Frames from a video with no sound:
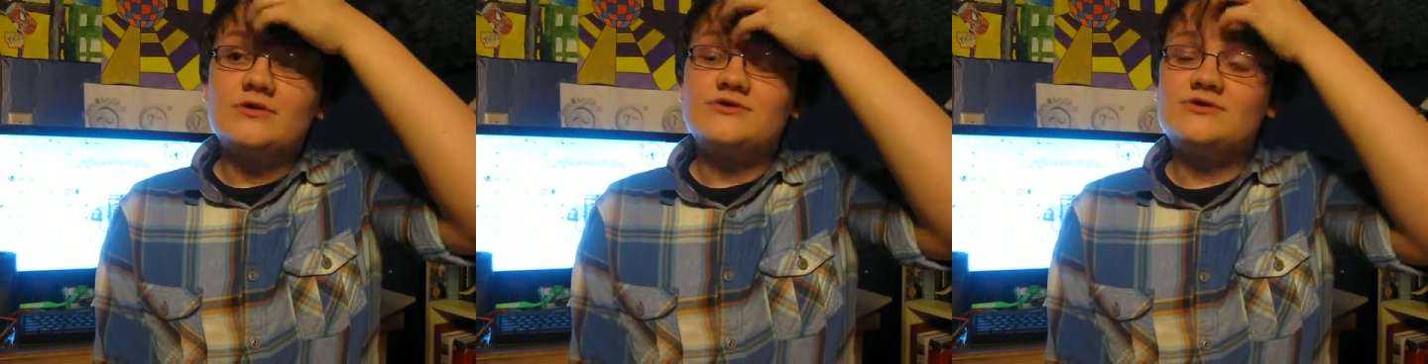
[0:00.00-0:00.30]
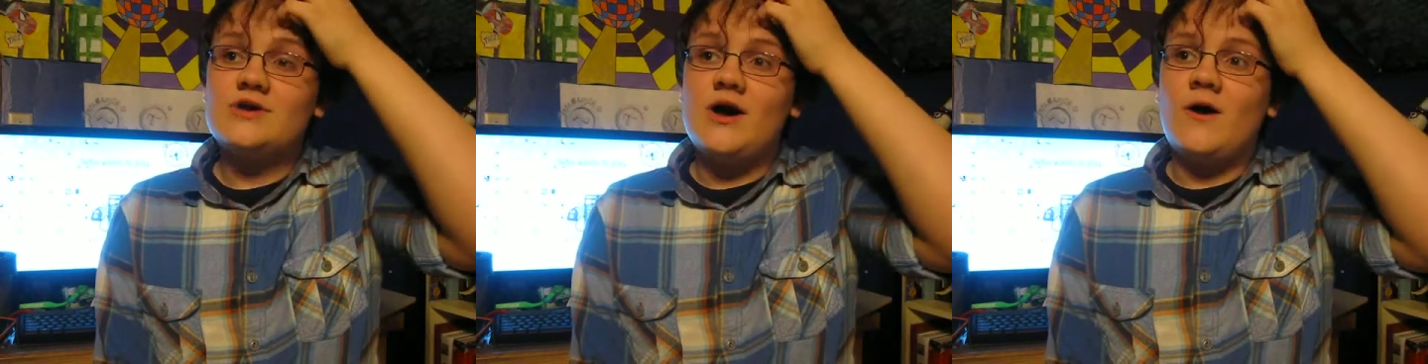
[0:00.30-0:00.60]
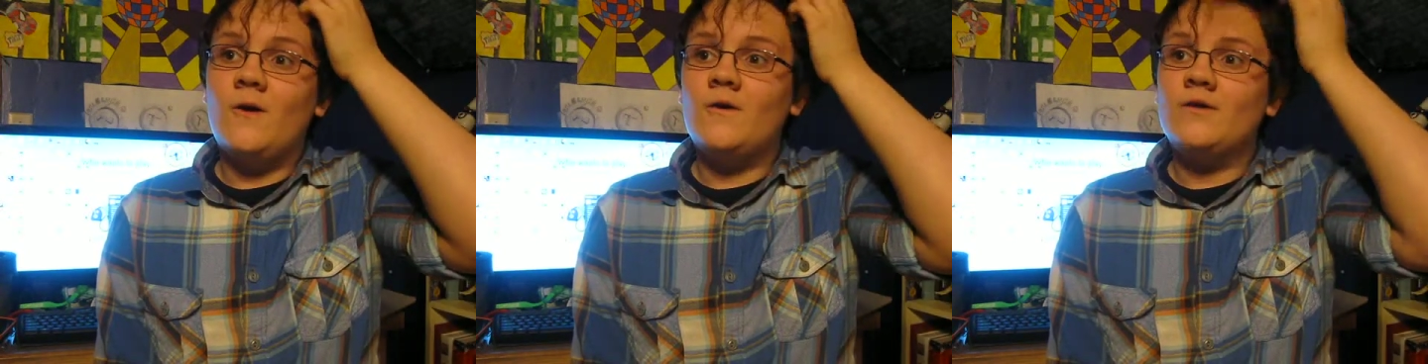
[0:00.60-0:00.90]

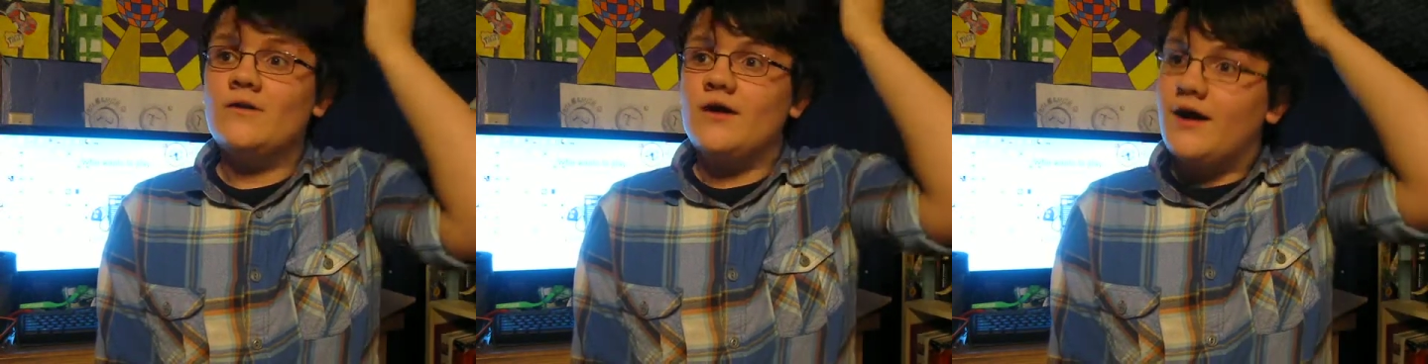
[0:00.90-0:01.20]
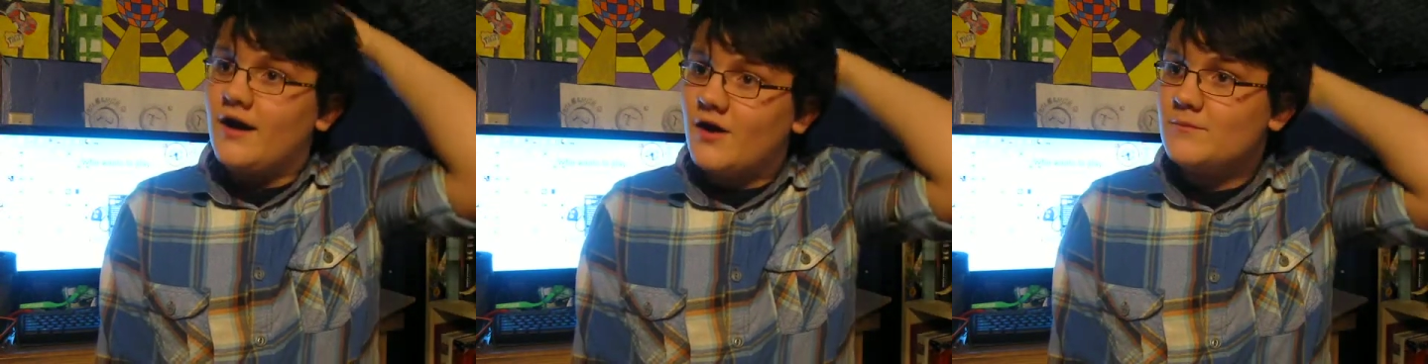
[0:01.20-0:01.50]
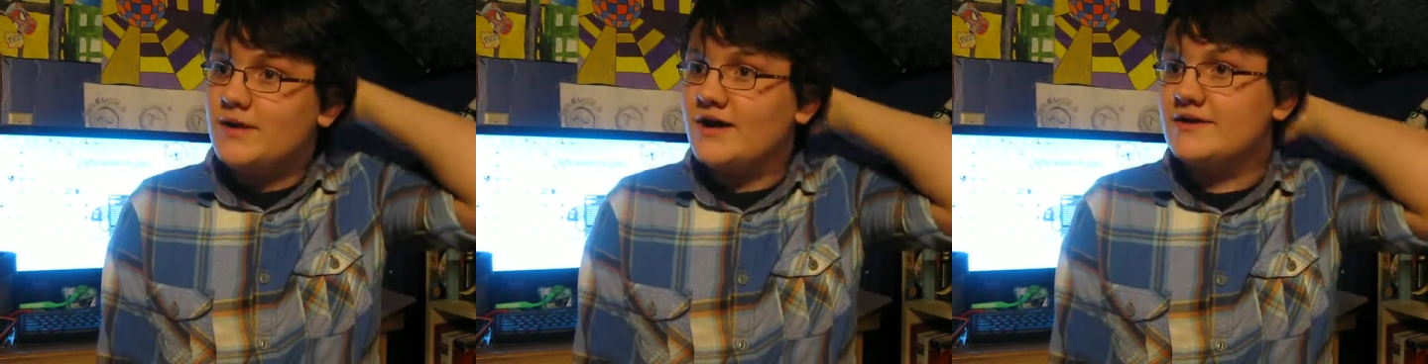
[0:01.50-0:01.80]
So, how
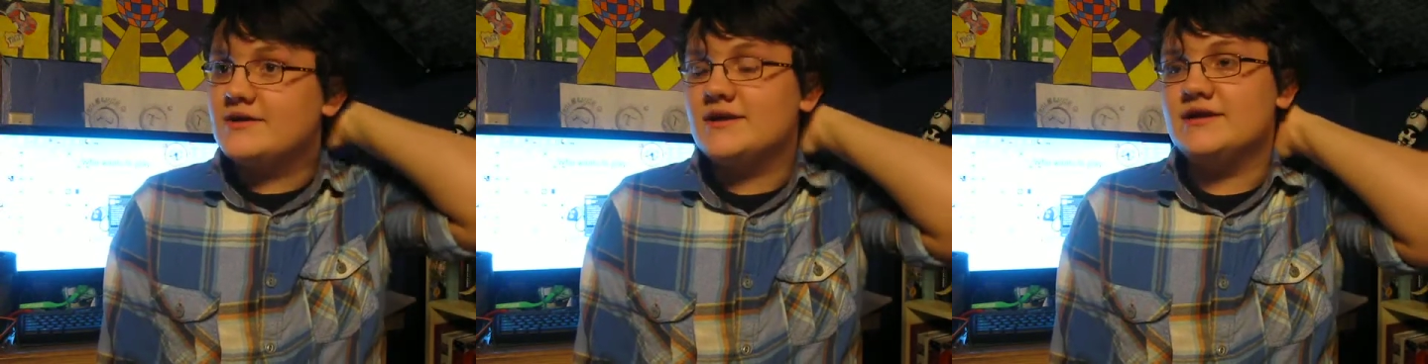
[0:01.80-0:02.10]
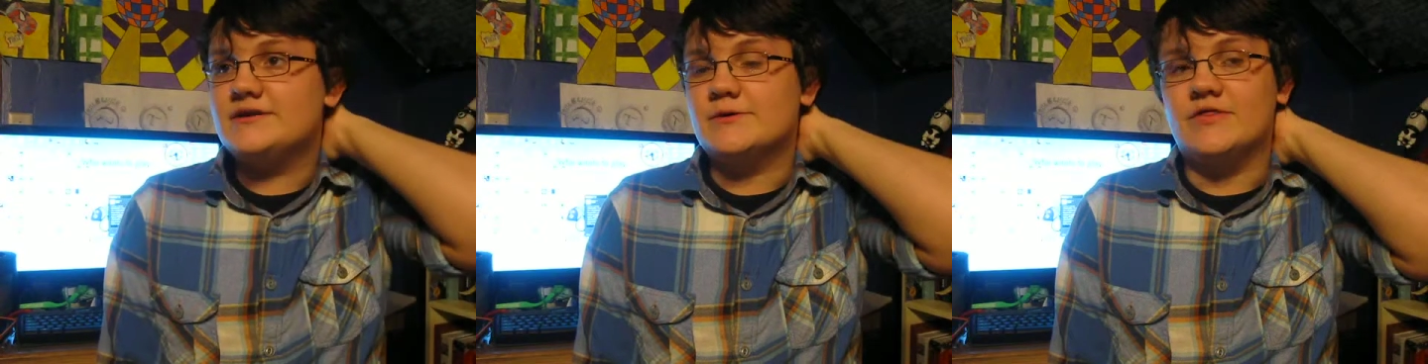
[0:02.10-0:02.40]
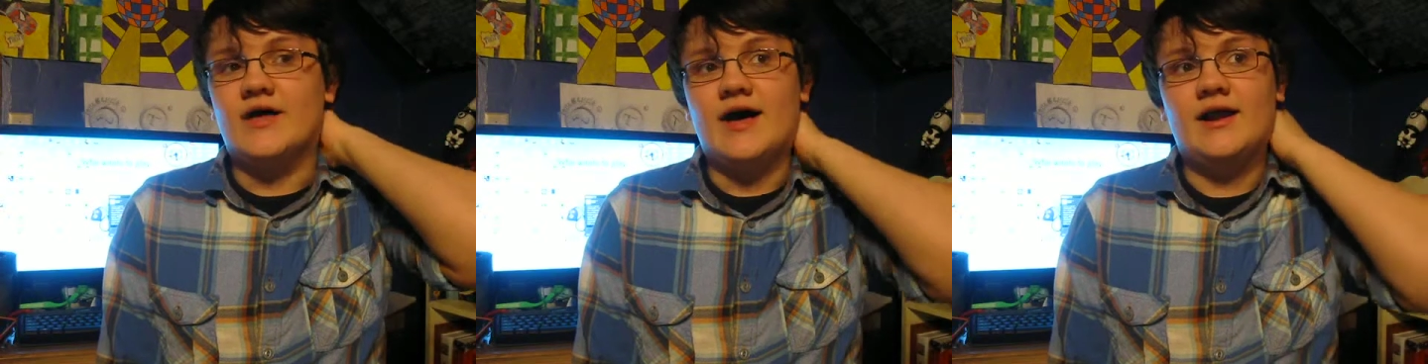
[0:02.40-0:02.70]
am I going to deal
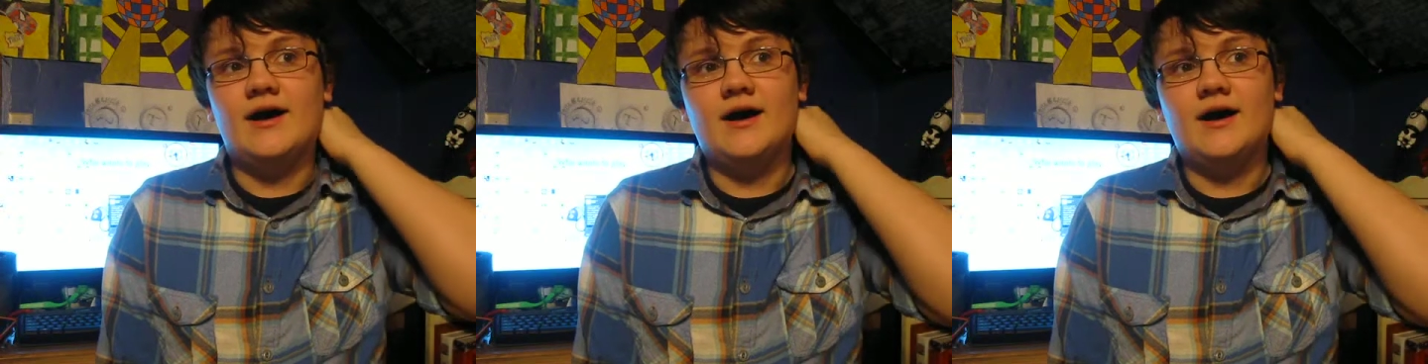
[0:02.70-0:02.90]
with that?